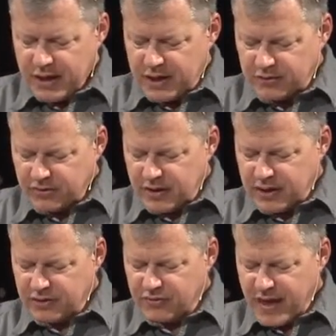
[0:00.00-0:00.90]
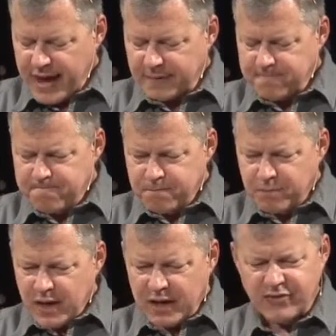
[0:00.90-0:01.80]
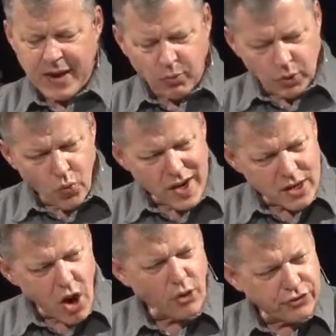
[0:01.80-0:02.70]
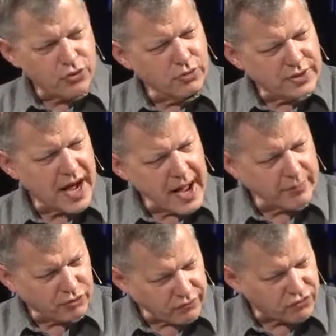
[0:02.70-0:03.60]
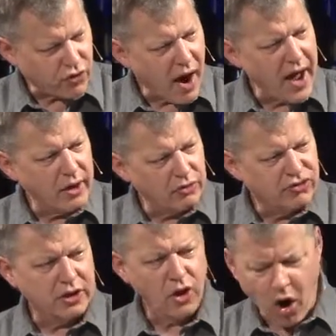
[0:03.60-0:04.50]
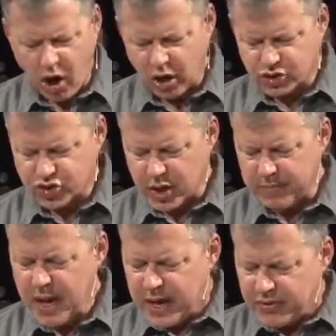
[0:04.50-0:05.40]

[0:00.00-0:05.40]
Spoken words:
is that when we go through times of trials and hardship,